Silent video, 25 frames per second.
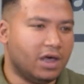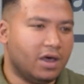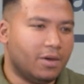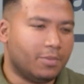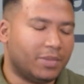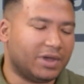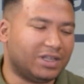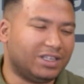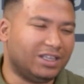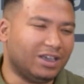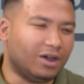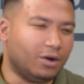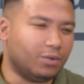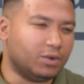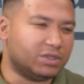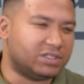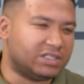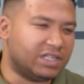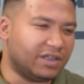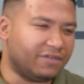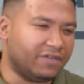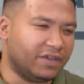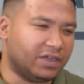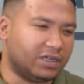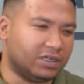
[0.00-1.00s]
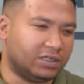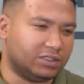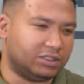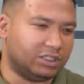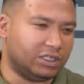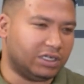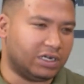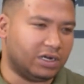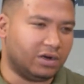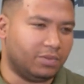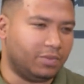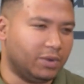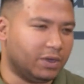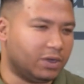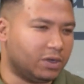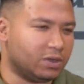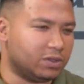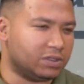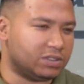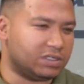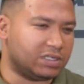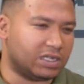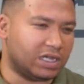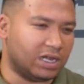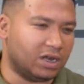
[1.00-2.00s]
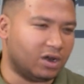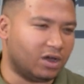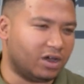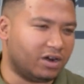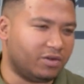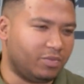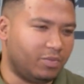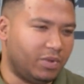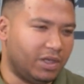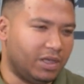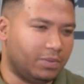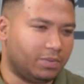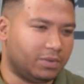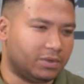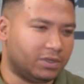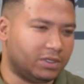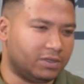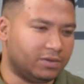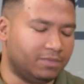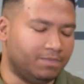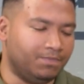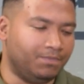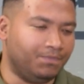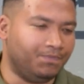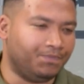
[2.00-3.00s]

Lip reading: But yeah, it was difficult, because a lot of people,